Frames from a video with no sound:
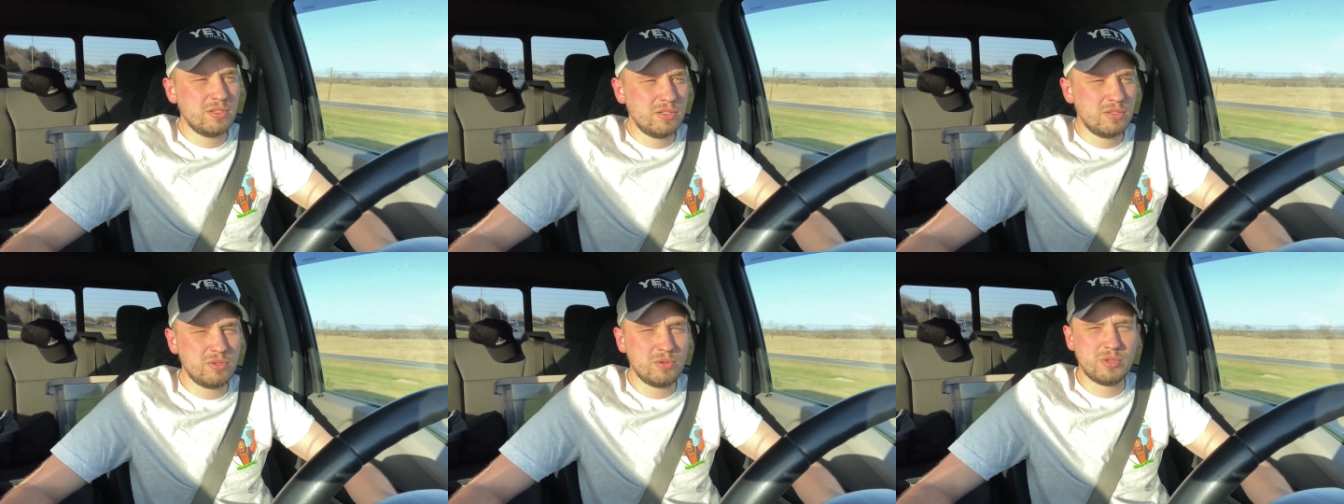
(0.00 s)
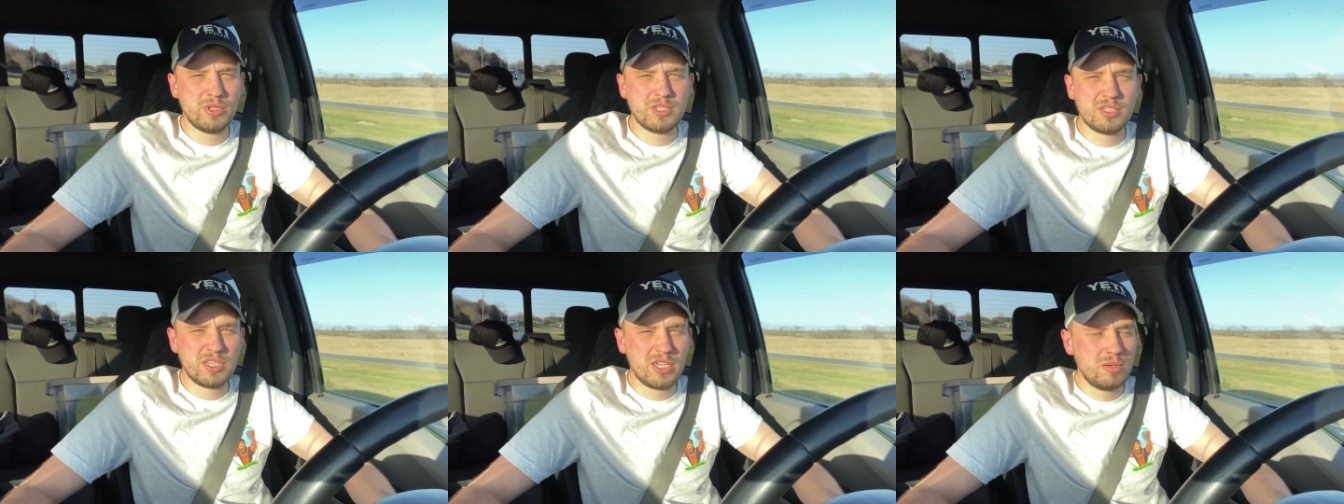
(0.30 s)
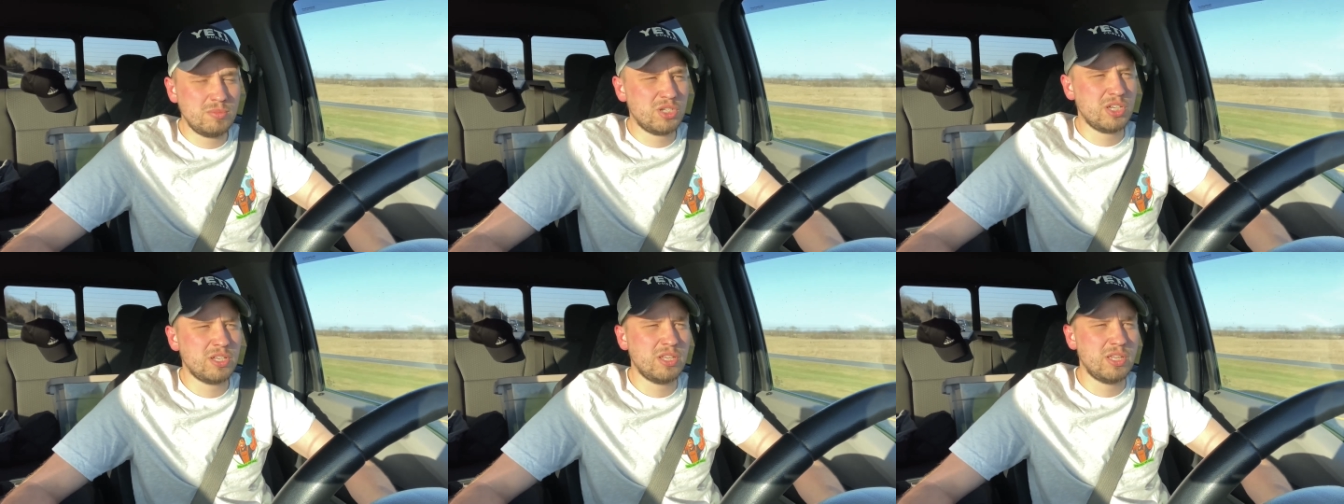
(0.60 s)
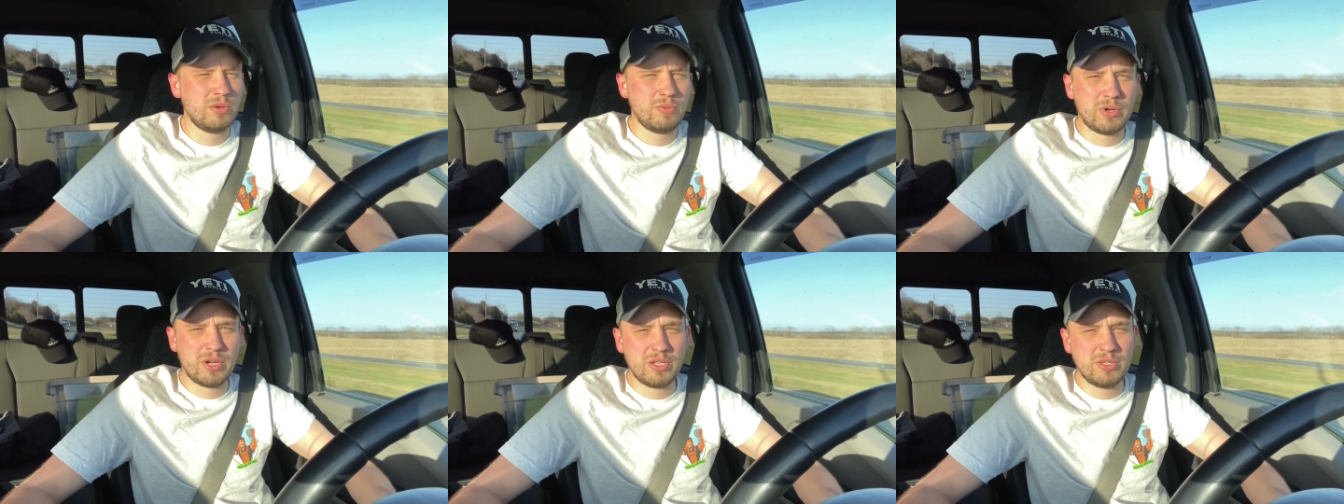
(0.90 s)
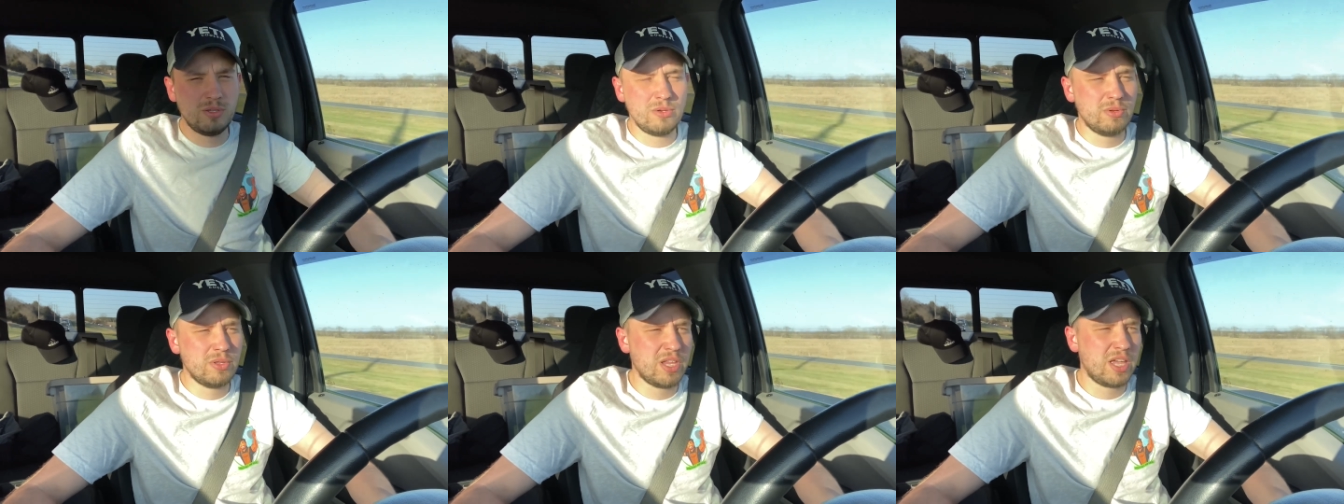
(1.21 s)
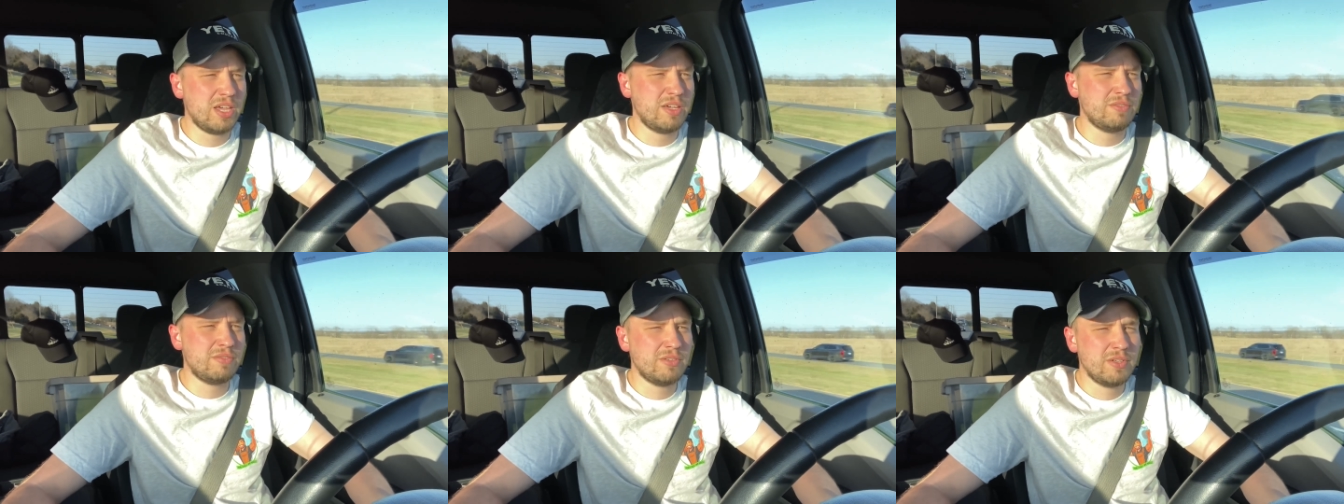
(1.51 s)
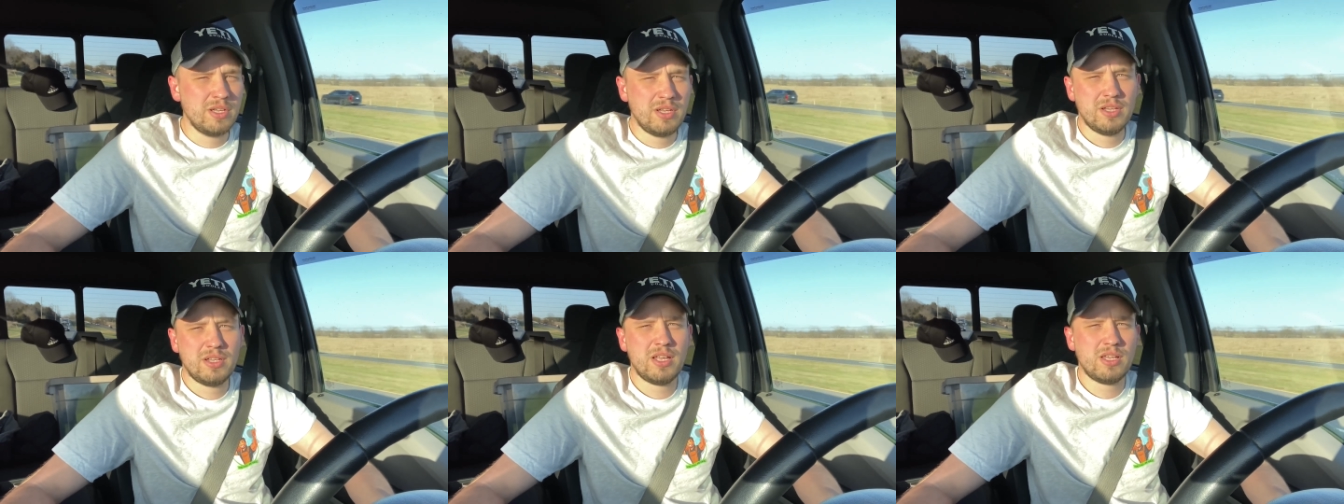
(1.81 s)
doing the same shit they want to do in life
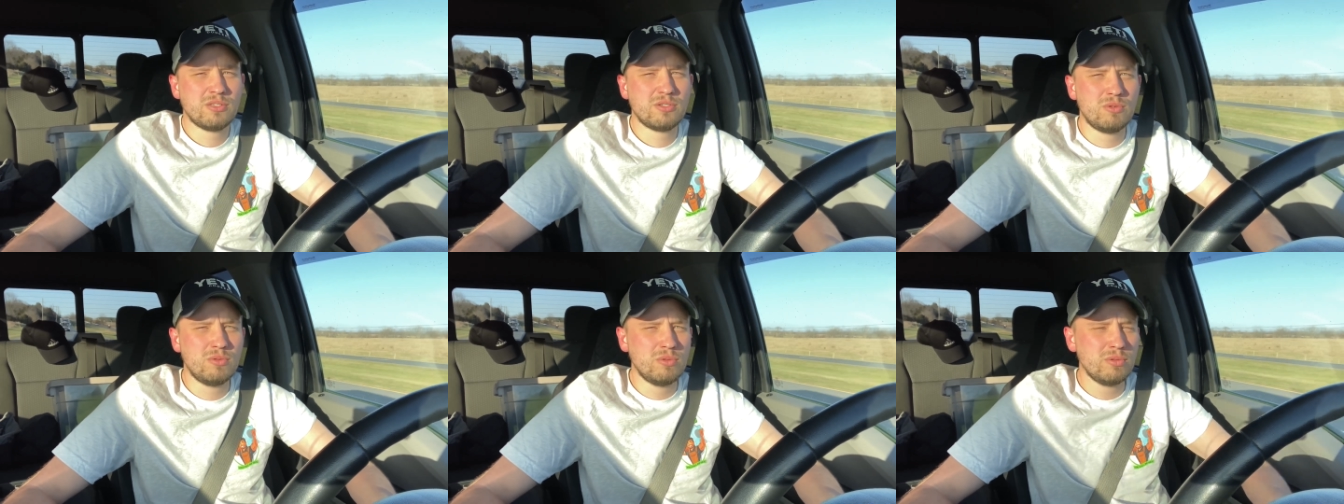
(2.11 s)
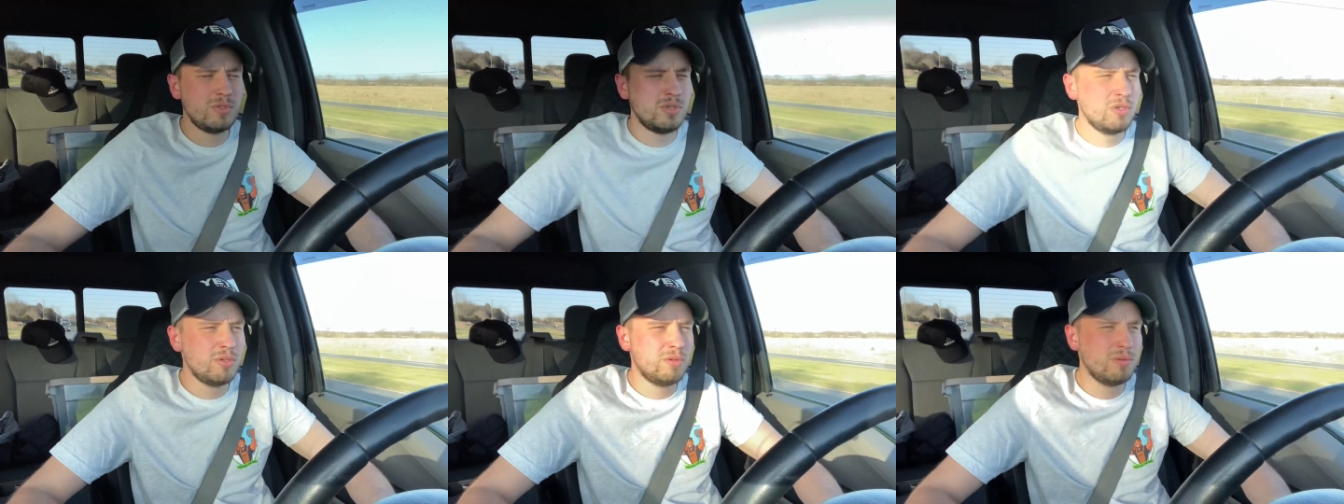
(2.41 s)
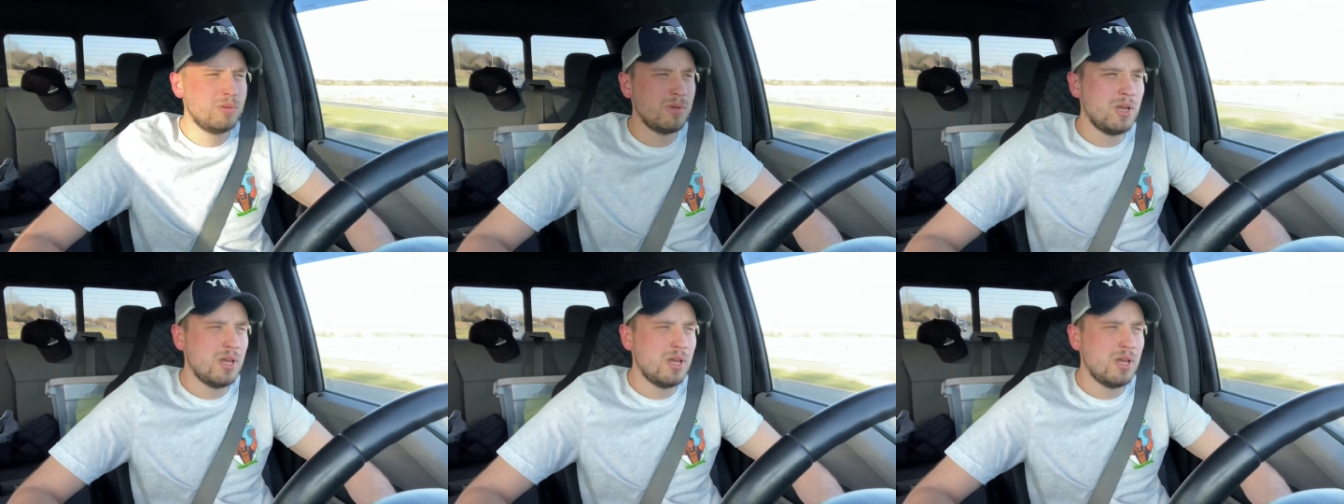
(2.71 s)
that's cool too